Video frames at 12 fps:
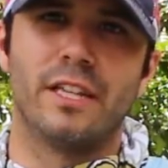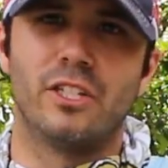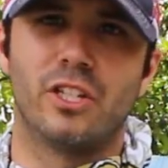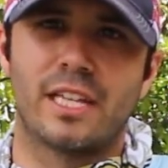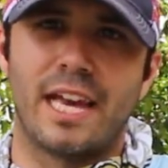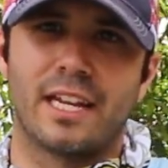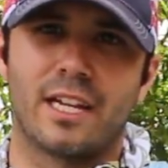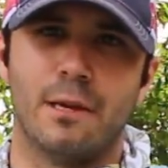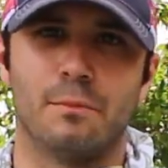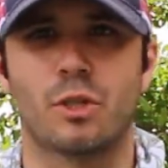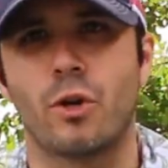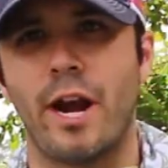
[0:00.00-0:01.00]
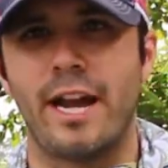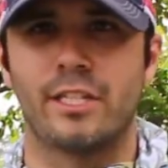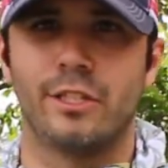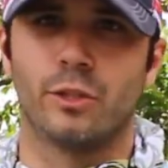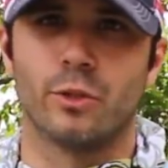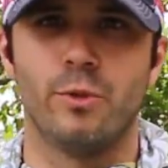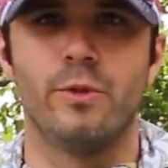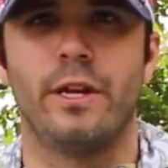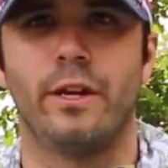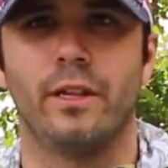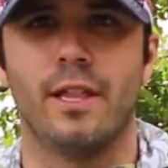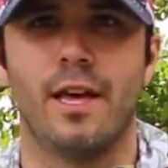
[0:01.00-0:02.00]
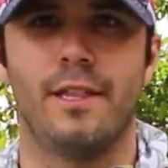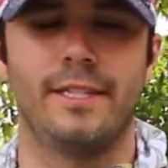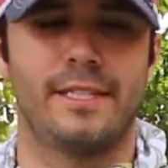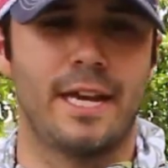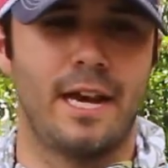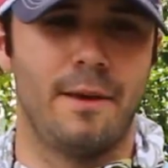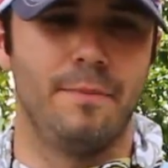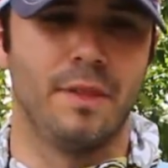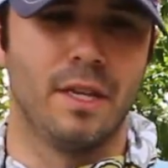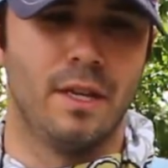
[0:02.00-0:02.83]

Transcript: that just kind of comes crashing through there a lot of the time,